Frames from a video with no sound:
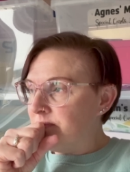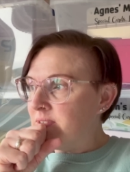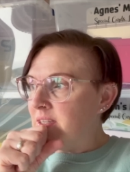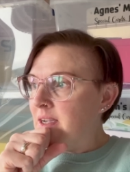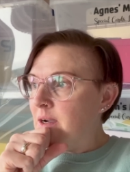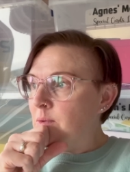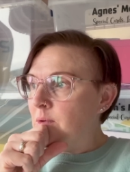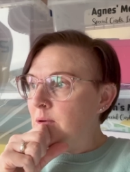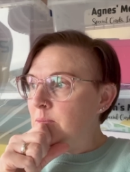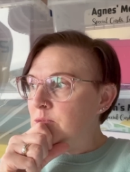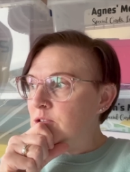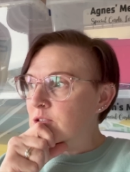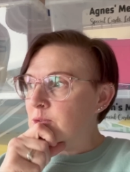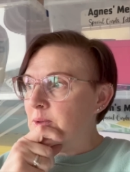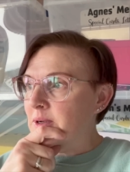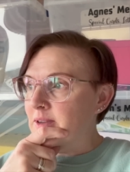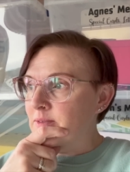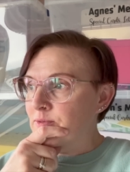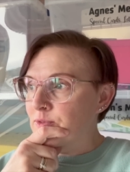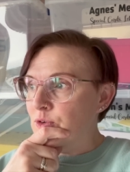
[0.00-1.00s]
now I'm just
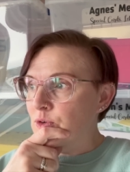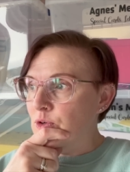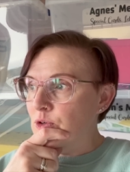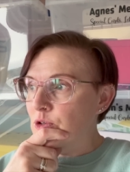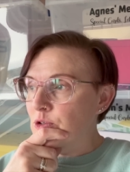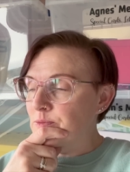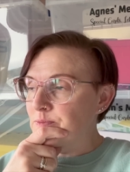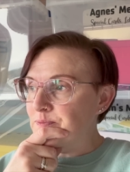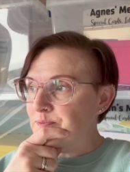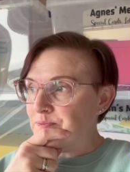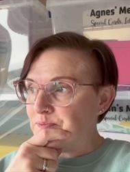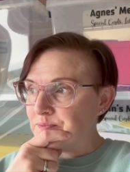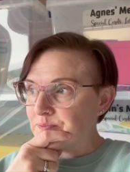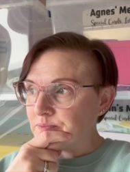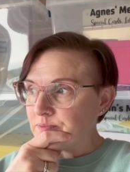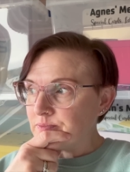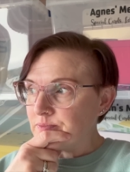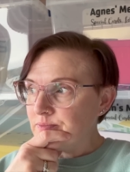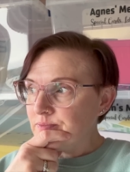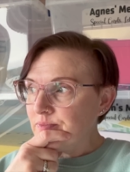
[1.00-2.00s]
waiting for
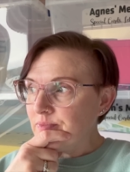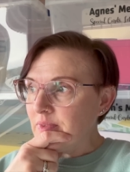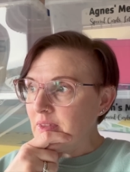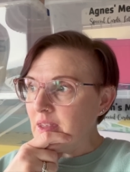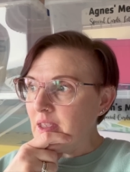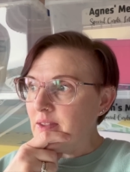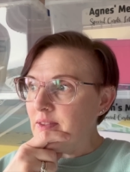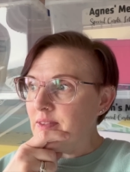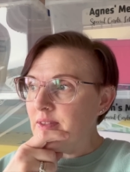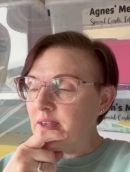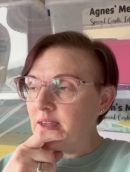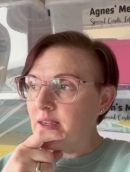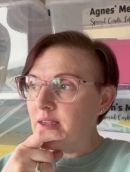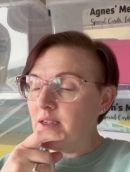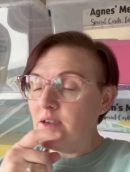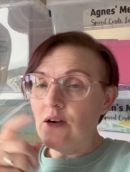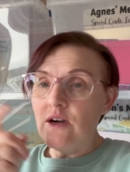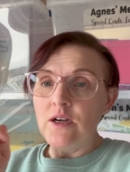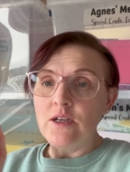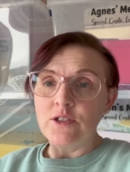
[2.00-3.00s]
the
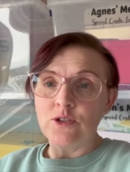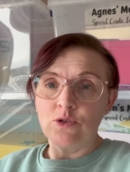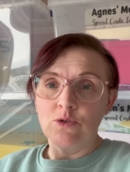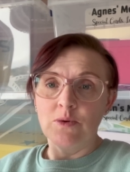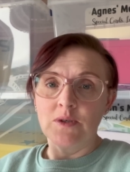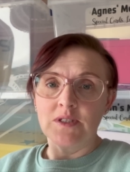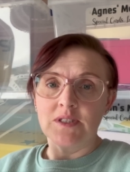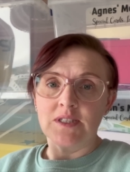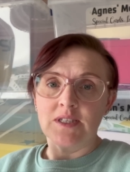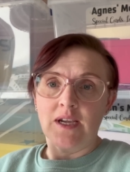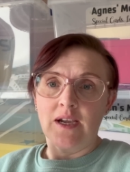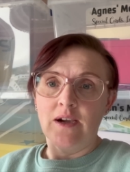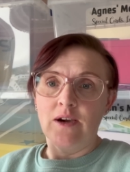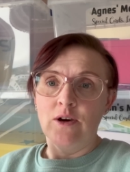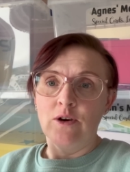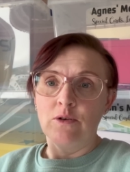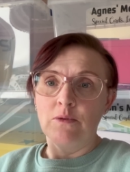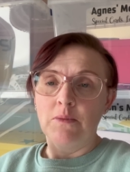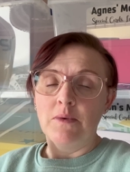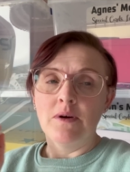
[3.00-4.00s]
high school ones to get
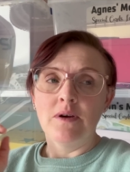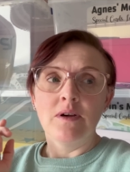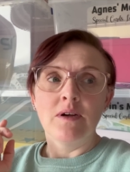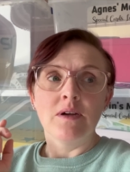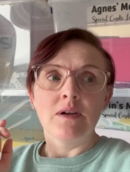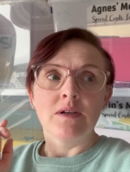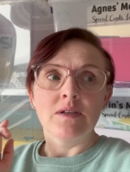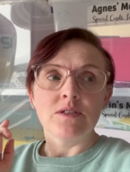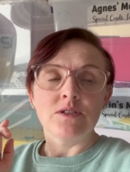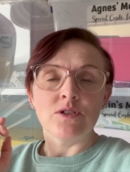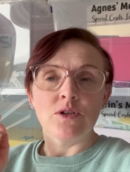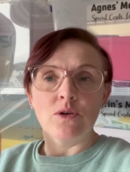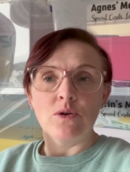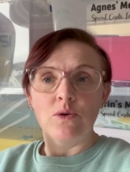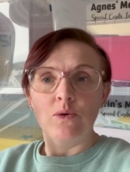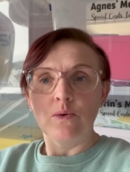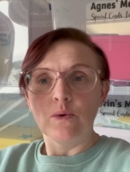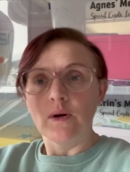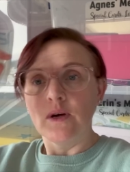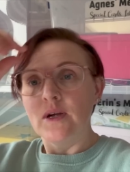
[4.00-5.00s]
home
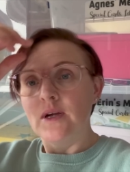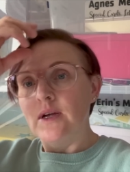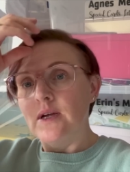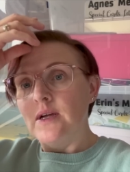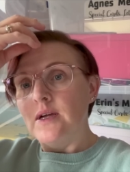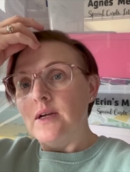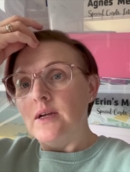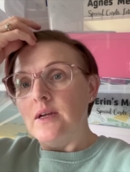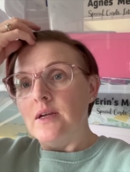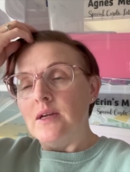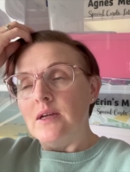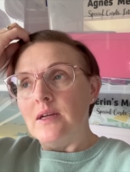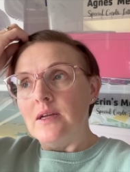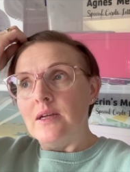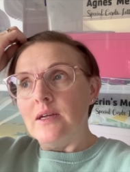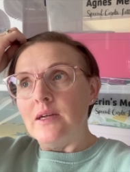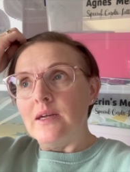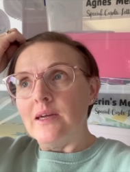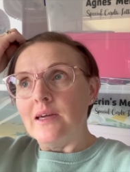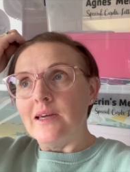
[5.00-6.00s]
so
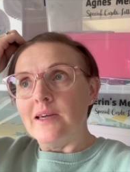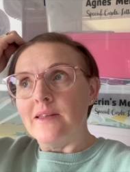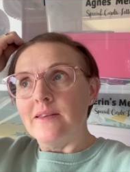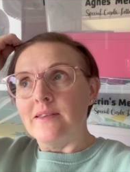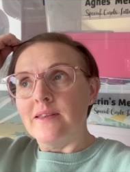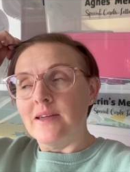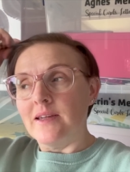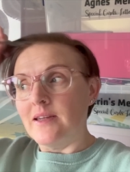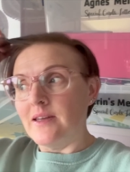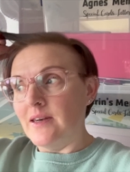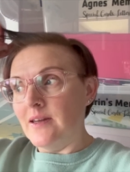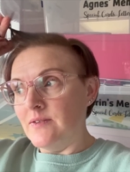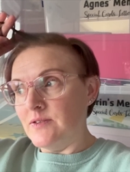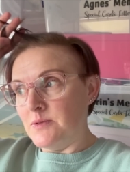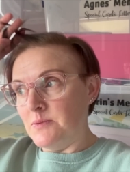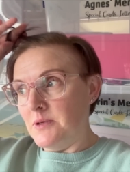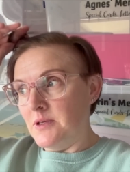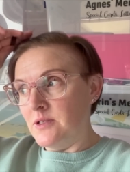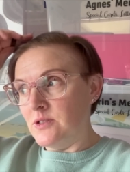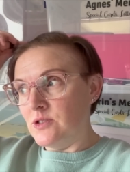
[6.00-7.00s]
they can have
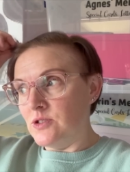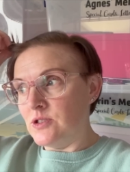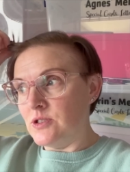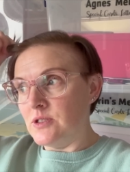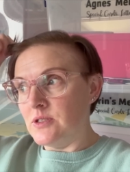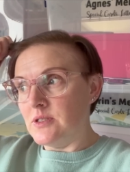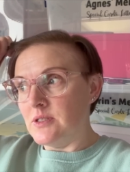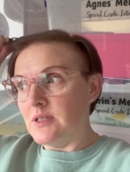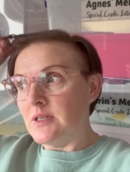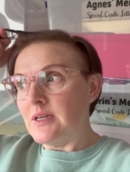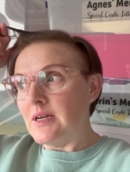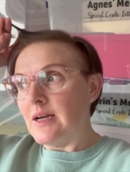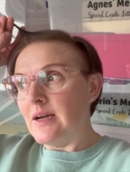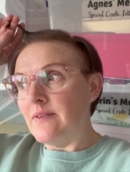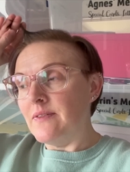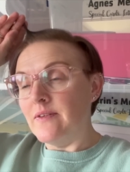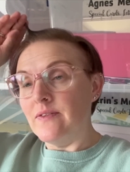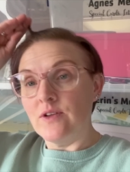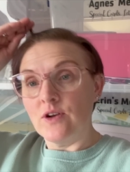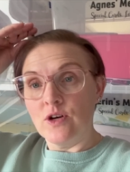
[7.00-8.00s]
some lunch
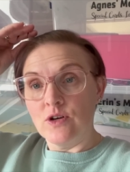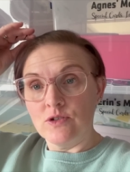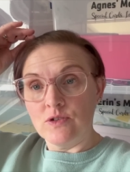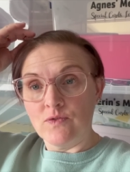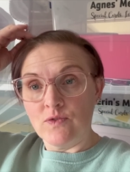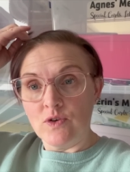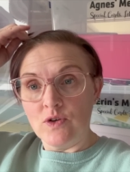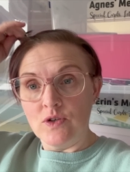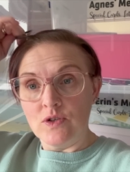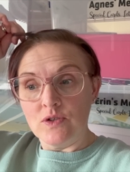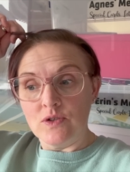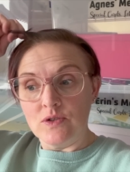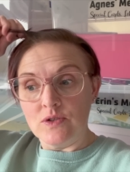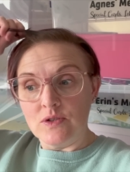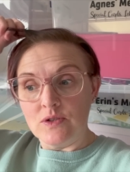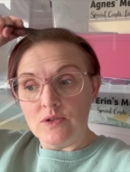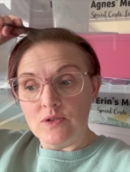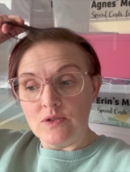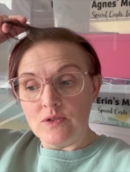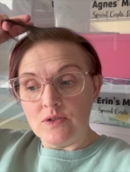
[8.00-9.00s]
and then the girls have got
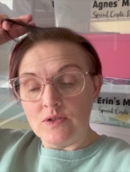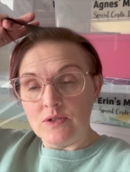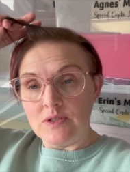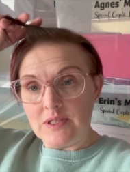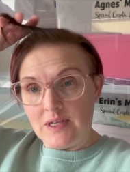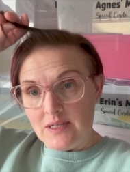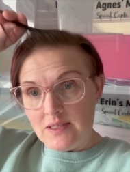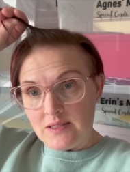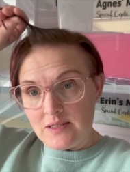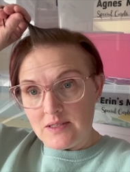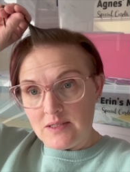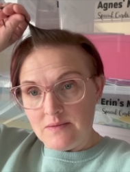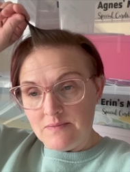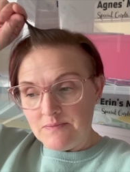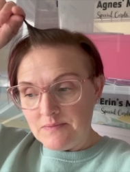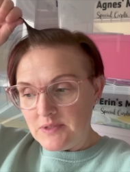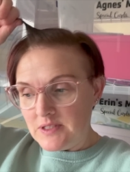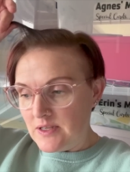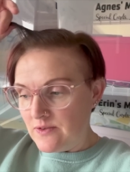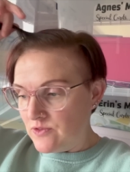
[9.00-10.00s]
dance
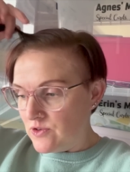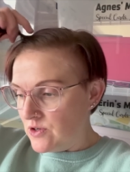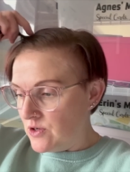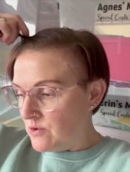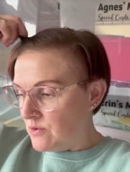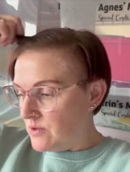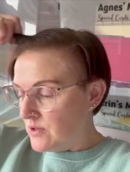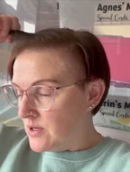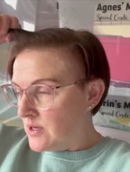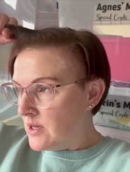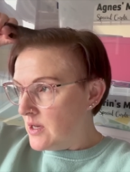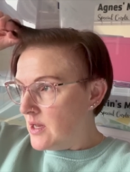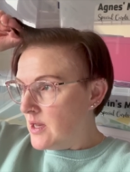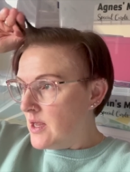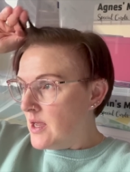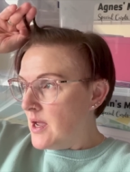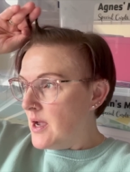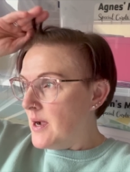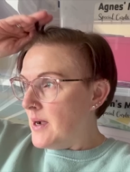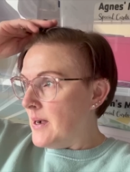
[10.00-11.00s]
this afternoon.
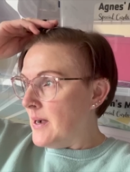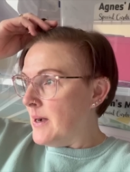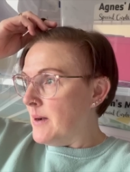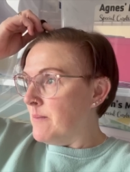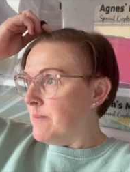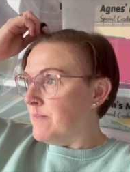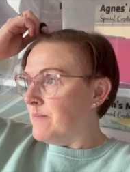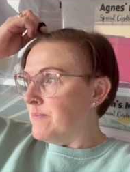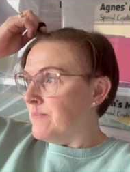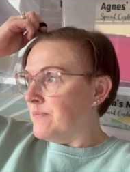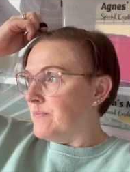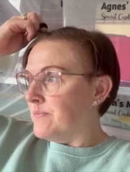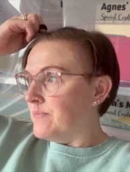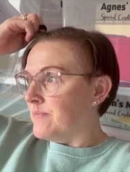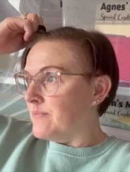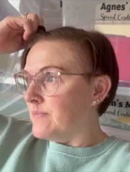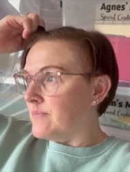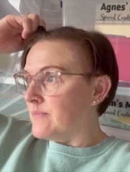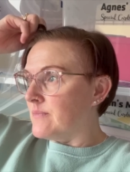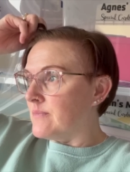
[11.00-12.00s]
Um,
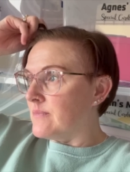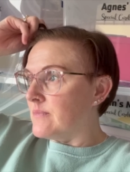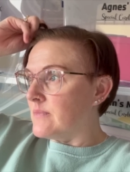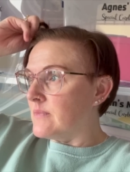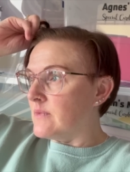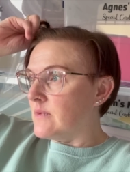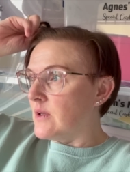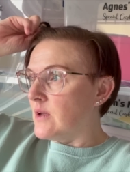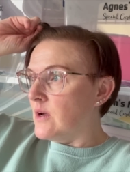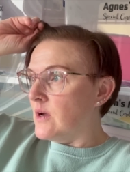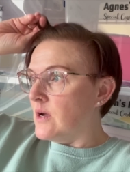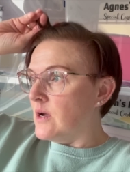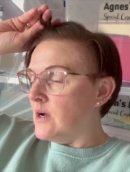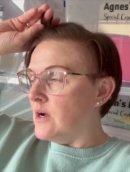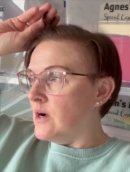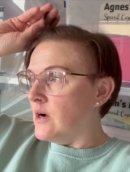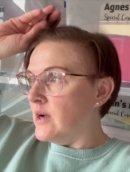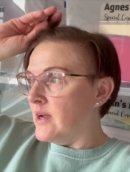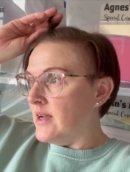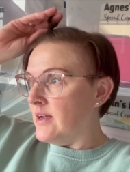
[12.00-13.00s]

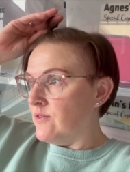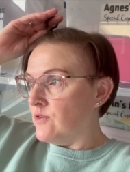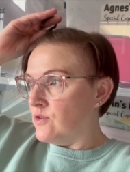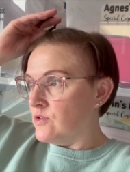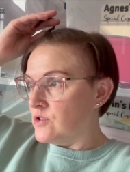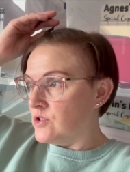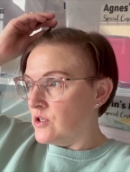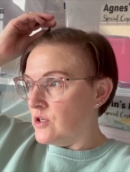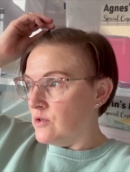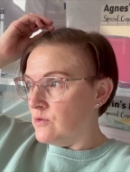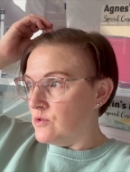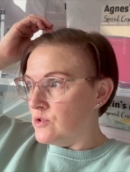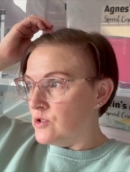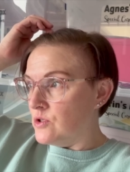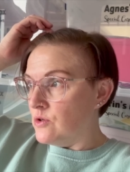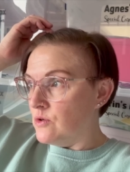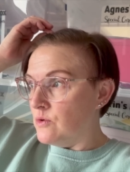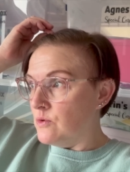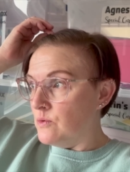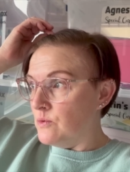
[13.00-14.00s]
I have got to go
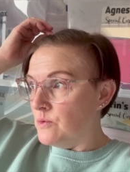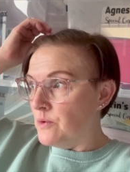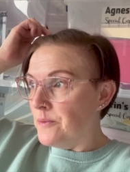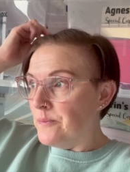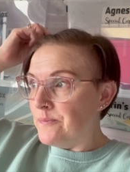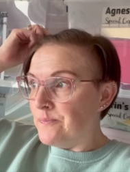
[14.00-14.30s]
to